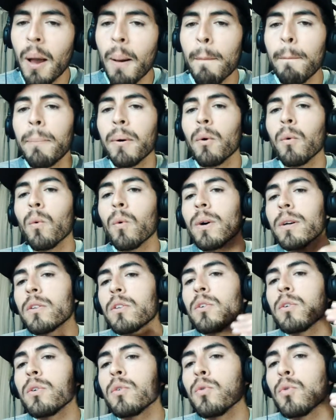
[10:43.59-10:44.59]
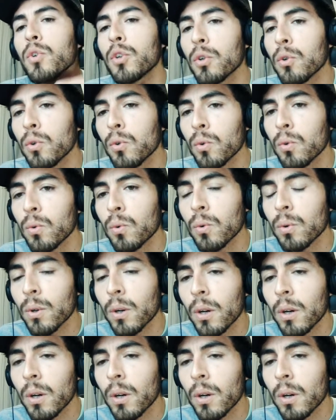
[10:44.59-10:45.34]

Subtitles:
But what do you do